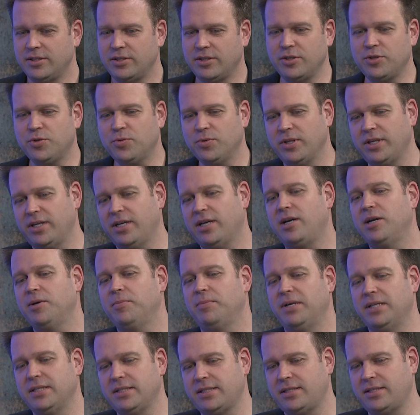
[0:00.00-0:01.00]
So this really
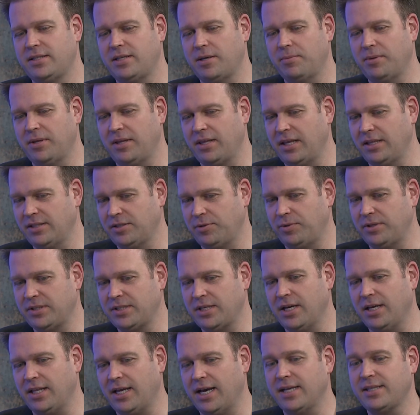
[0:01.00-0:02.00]
augments some of the things that we
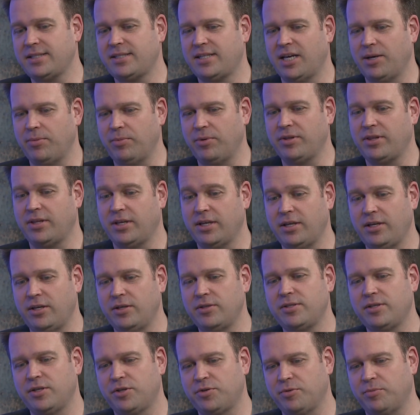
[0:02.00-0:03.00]
saw last time with the
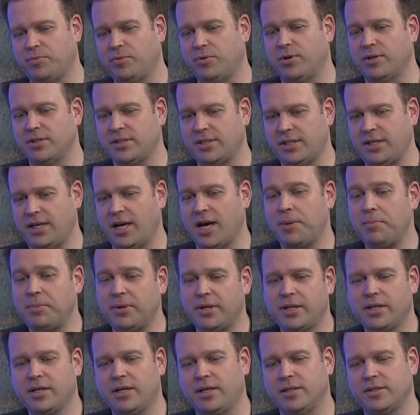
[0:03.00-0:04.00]
usage reports in the
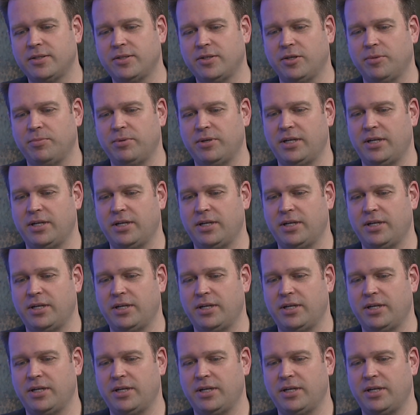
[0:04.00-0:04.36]
admin console.